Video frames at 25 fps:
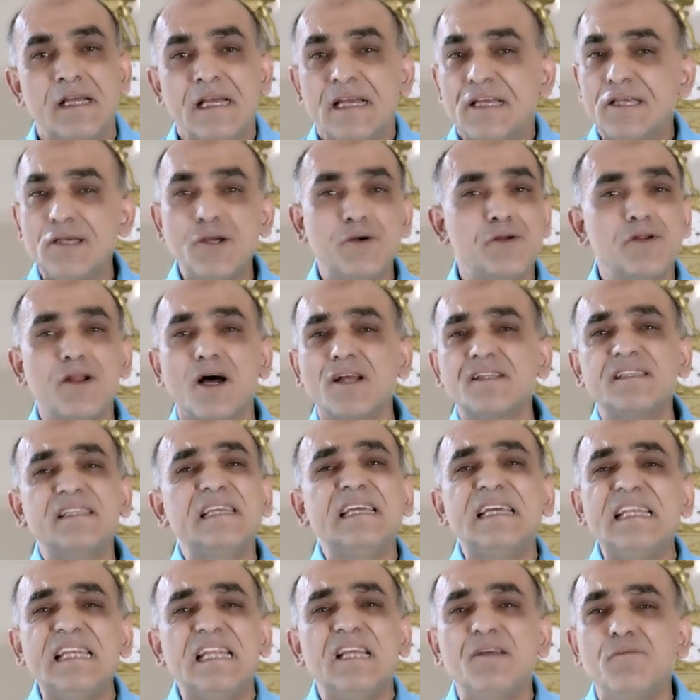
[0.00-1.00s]
You're not
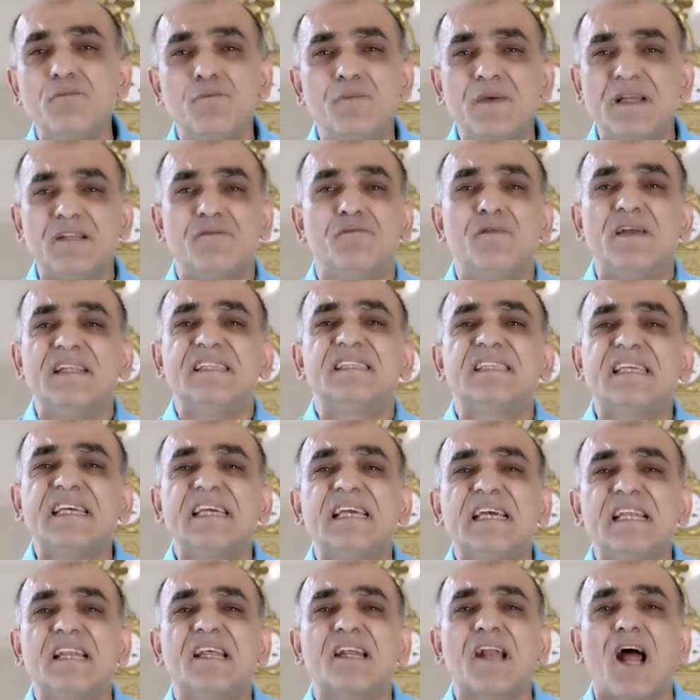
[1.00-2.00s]
dealing with
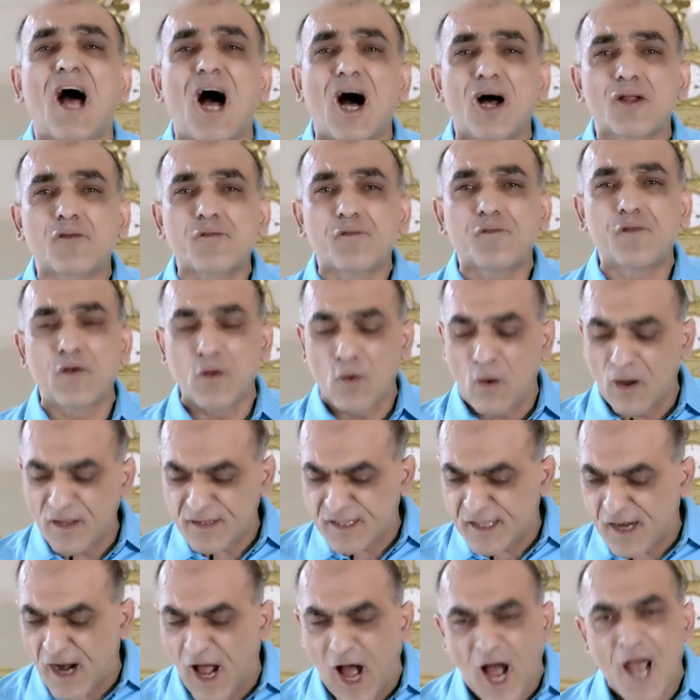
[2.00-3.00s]
ventricular outflow
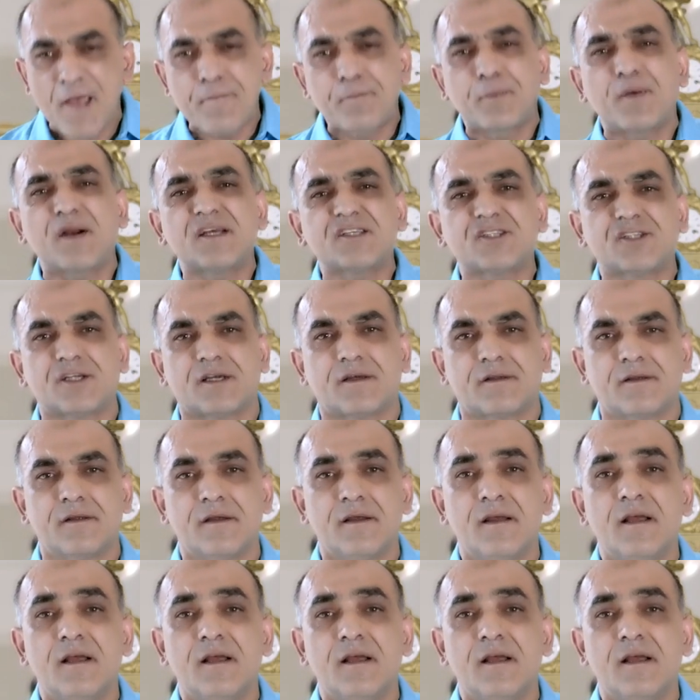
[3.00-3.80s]
under high pressure,